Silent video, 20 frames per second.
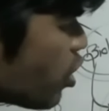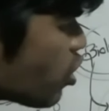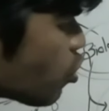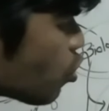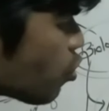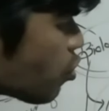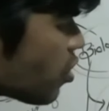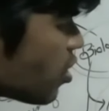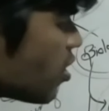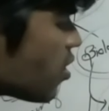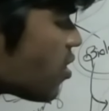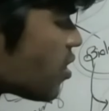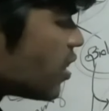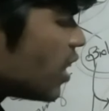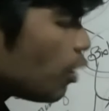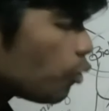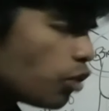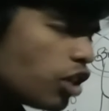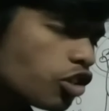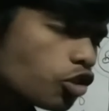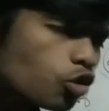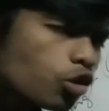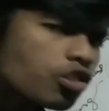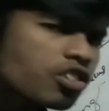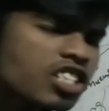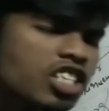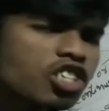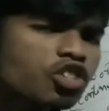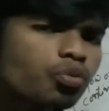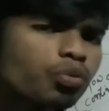resources. The
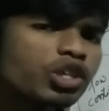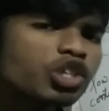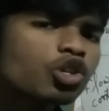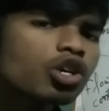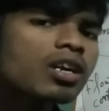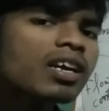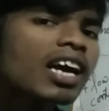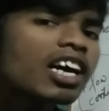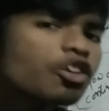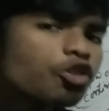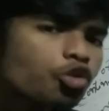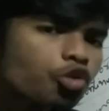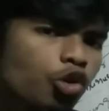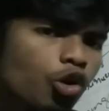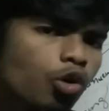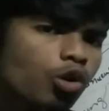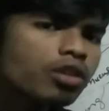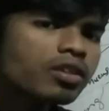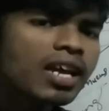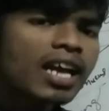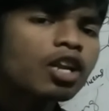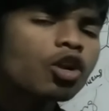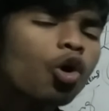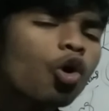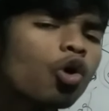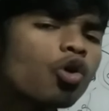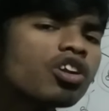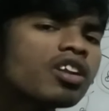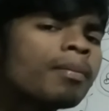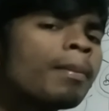resources which are controlled and
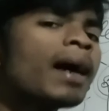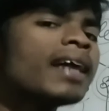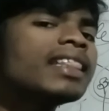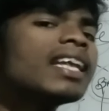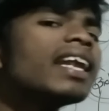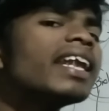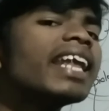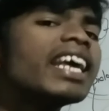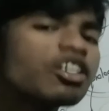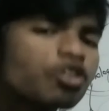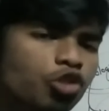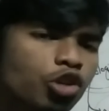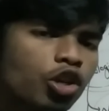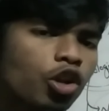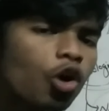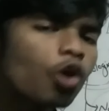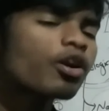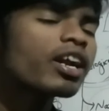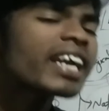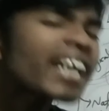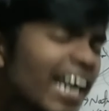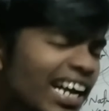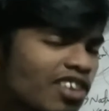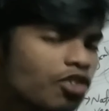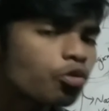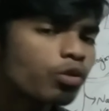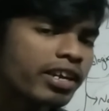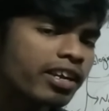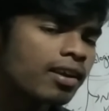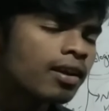owned by the nation or a
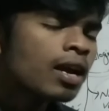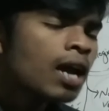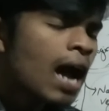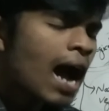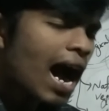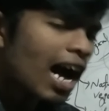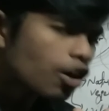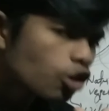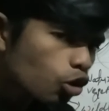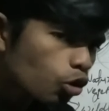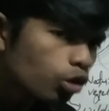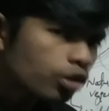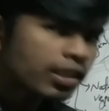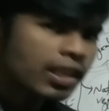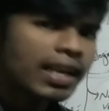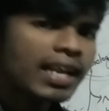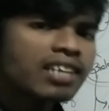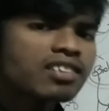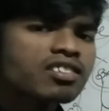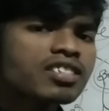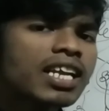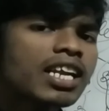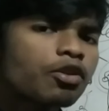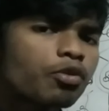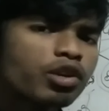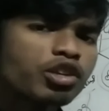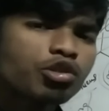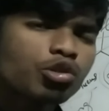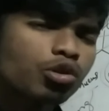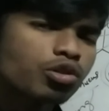country are called the national
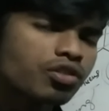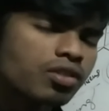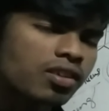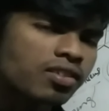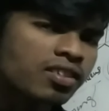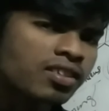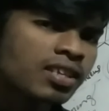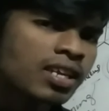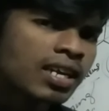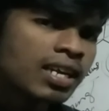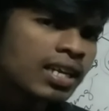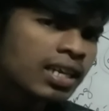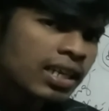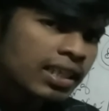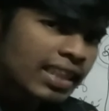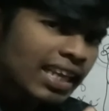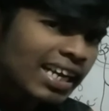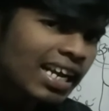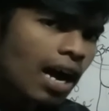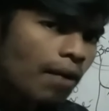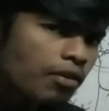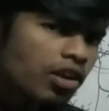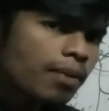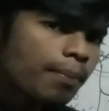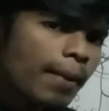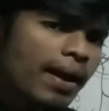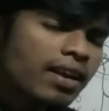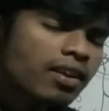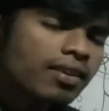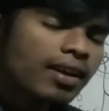resources. The
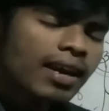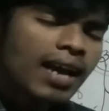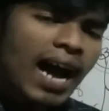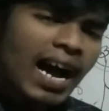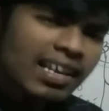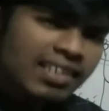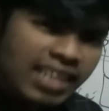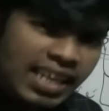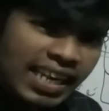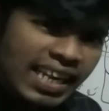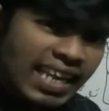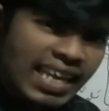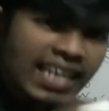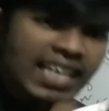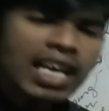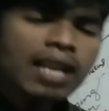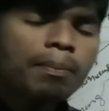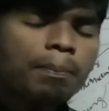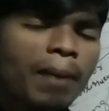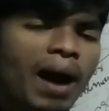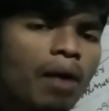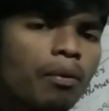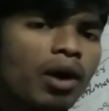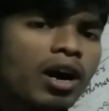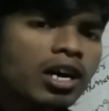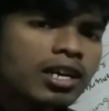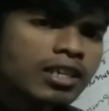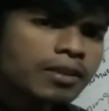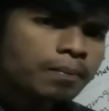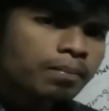government has the legal
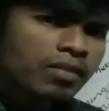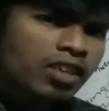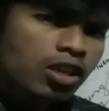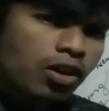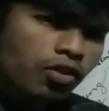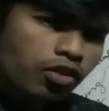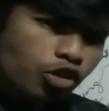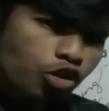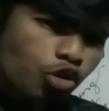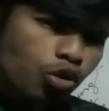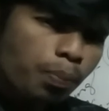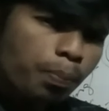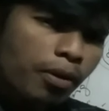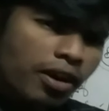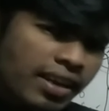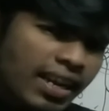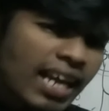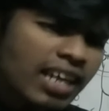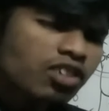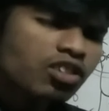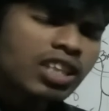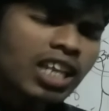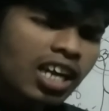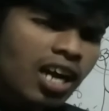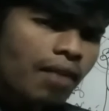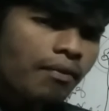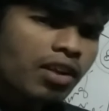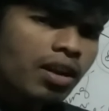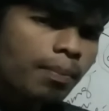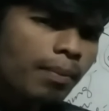power to protect, the
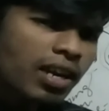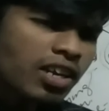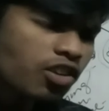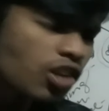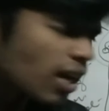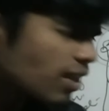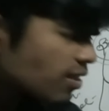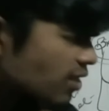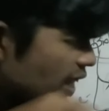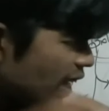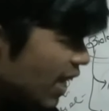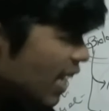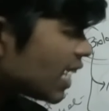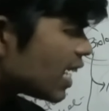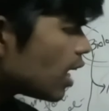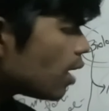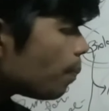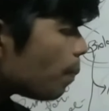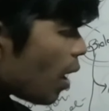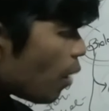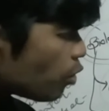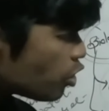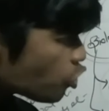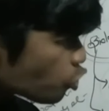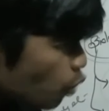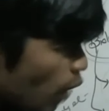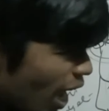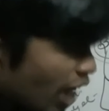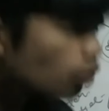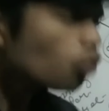government has the legal power
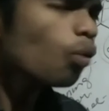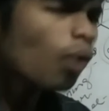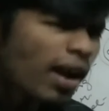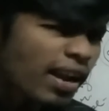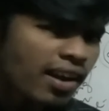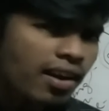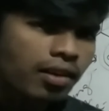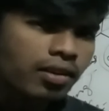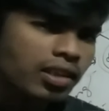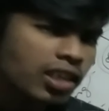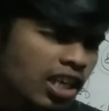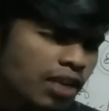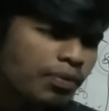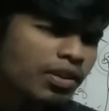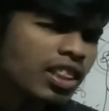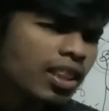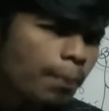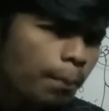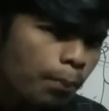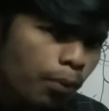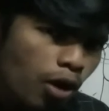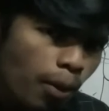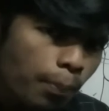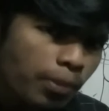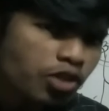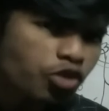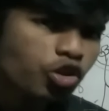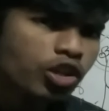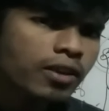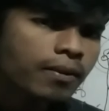to acquire even the
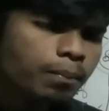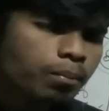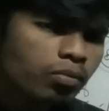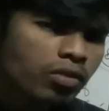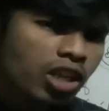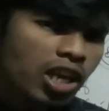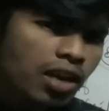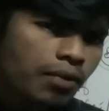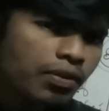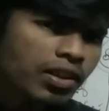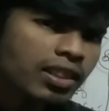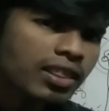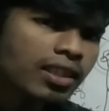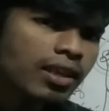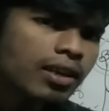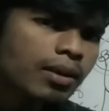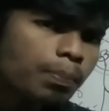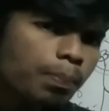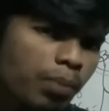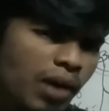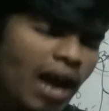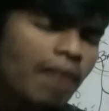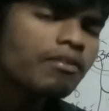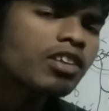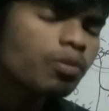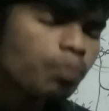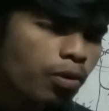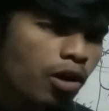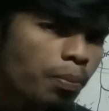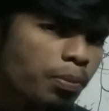property, even the
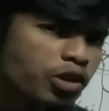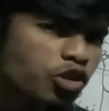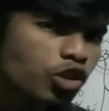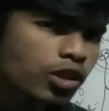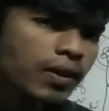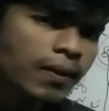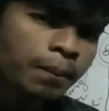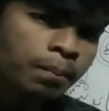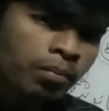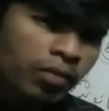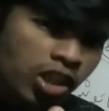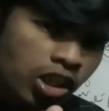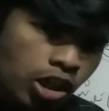private property,